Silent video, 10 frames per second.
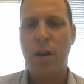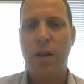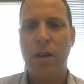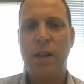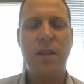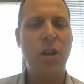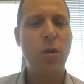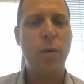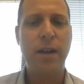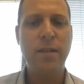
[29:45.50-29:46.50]
It's the
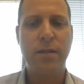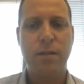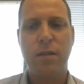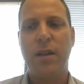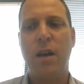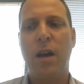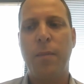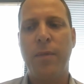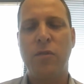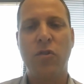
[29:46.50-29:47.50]
US.
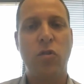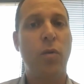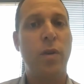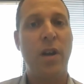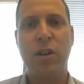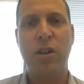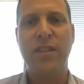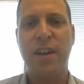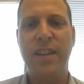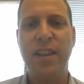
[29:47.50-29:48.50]
There's also an
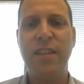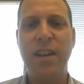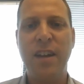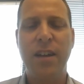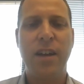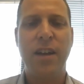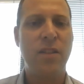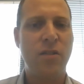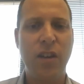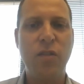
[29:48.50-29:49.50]
R&D side in India.
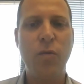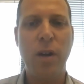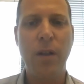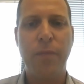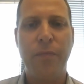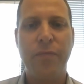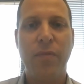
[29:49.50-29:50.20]
And there's Israel.